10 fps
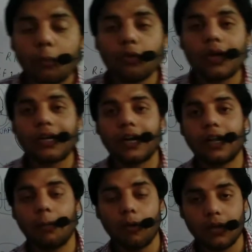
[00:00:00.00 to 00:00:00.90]
you get
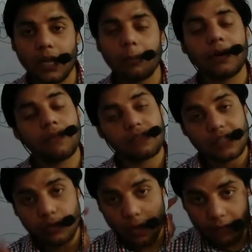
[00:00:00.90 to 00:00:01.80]
idea about that, but if
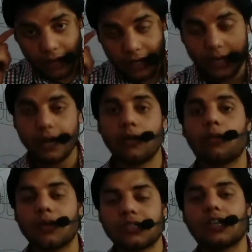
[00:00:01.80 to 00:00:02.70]
still you have any kind of
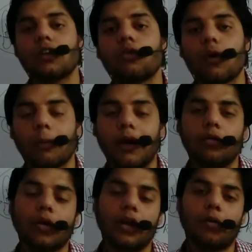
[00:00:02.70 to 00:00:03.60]
question in your mind,
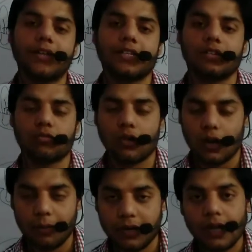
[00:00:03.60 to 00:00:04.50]
you can write it into a
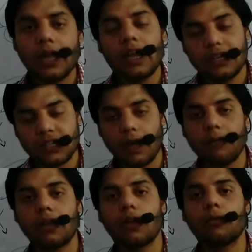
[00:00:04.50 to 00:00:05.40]
comment. Inshallah,
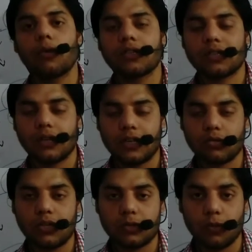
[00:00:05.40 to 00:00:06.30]
we'll give you answer as
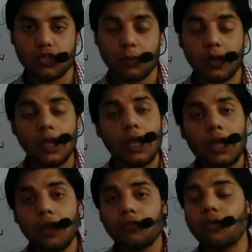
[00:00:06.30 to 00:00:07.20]
soon as possible.
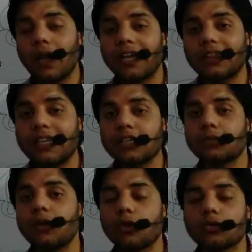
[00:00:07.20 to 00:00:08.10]
If you like these
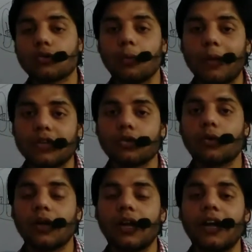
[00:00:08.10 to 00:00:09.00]
videos, so make sure
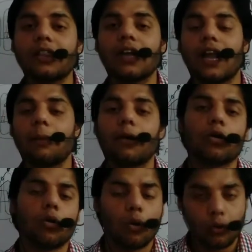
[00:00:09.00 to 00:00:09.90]
to hit the like
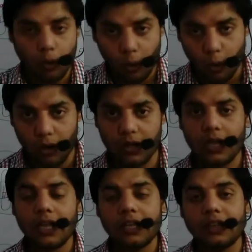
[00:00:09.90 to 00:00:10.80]
button on all
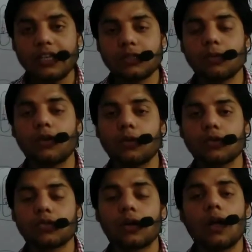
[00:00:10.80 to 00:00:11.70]
these videos,